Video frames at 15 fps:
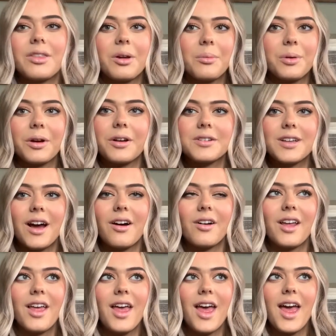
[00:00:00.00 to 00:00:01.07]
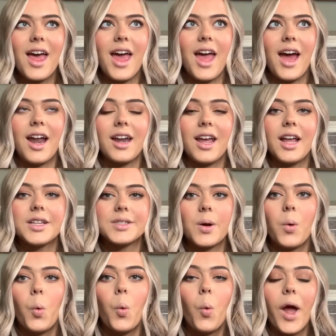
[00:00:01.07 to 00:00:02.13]
their boogers out. and it's
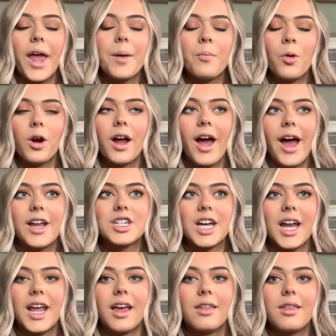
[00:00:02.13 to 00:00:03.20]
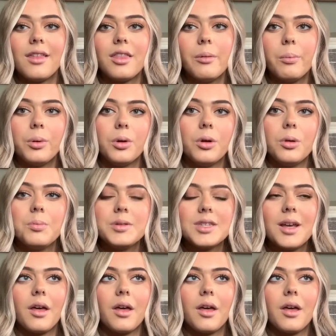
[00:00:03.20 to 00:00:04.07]
way more hygienic than the bulbs.